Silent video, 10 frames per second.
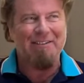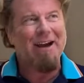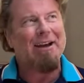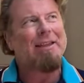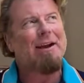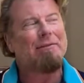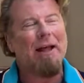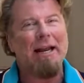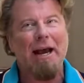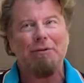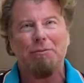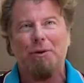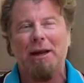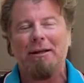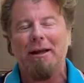I think I have Lighthouse
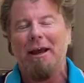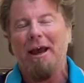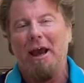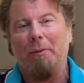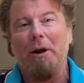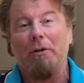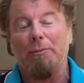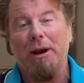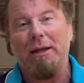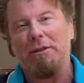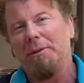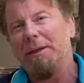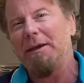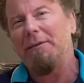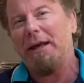brand and one other brand. So let
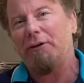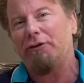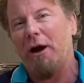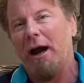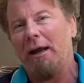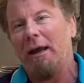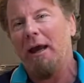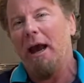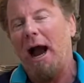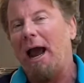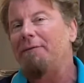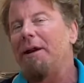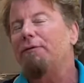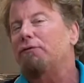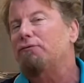me give that a try. I have
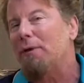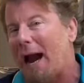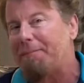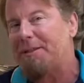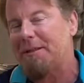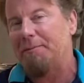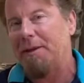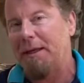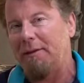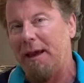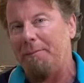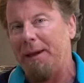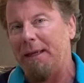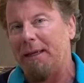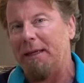never wrapped something in that
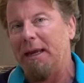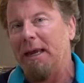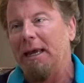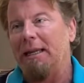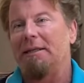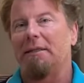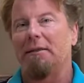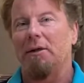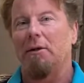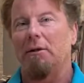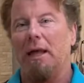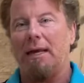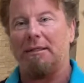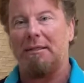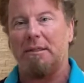bacon. It is a little
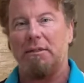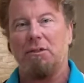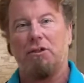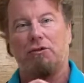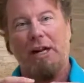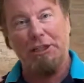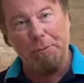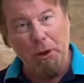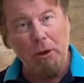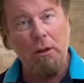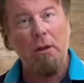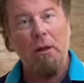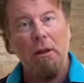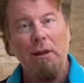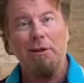less stretchable.
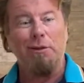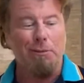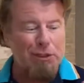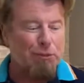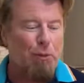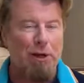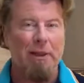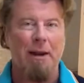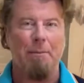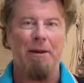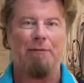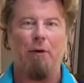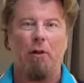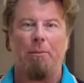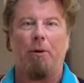So I'm just worried that it might
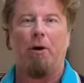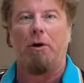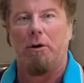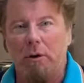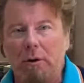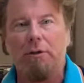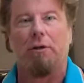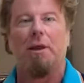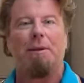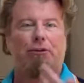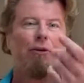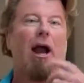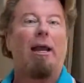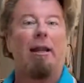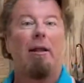fall apart. So let me
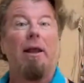try it and